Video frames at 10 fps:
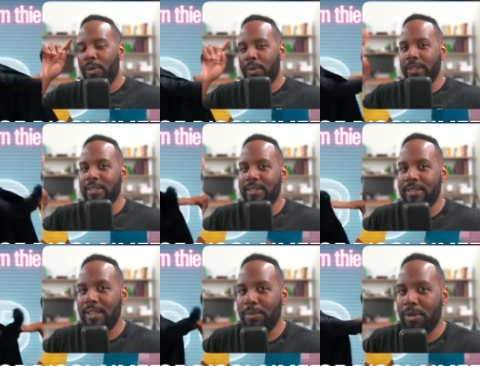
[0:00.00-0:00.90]
quick
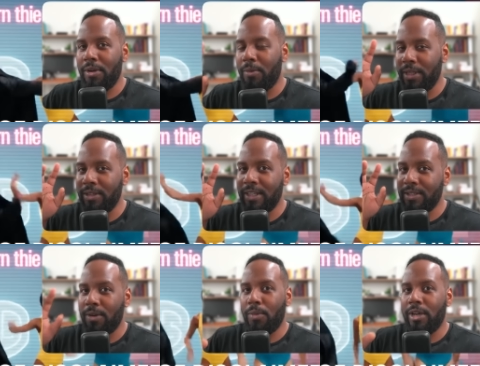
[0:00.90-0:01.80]
disclaimer when you guys
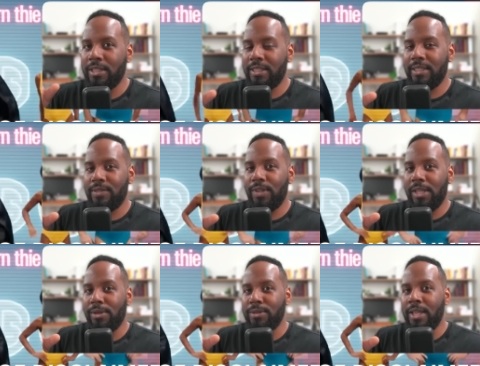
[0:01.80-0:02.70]
are watching these
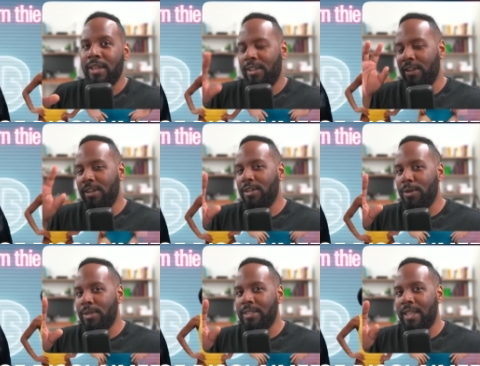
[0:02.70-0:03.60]
videos, you're going to
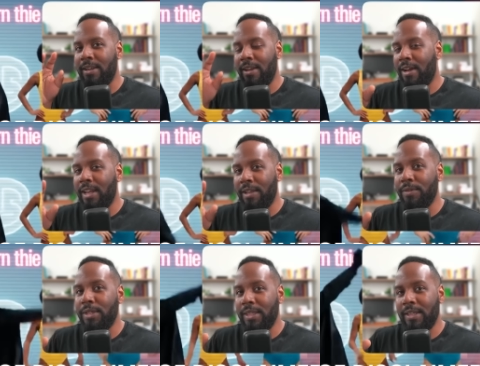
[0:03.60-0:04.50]
notice that not
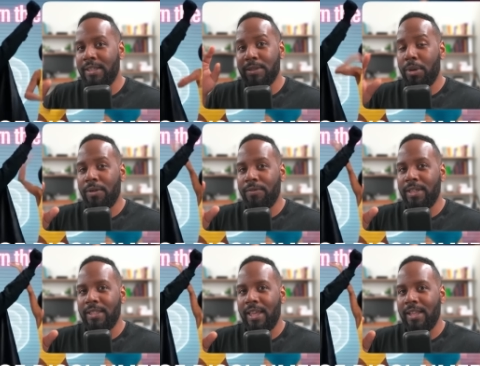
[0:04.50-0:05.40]
everything is perfect
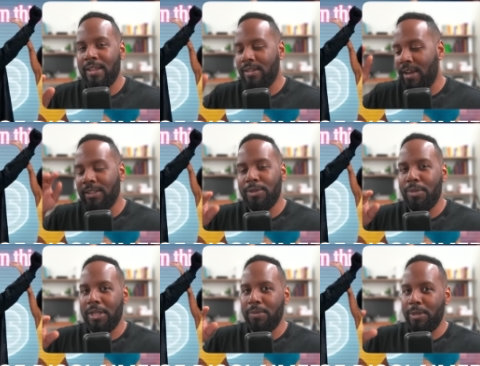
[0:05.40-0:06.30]
and not too
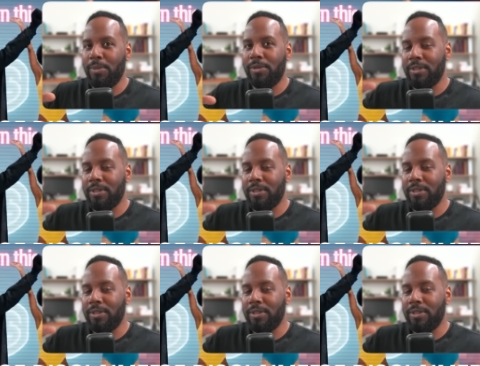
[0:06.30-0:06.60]
many people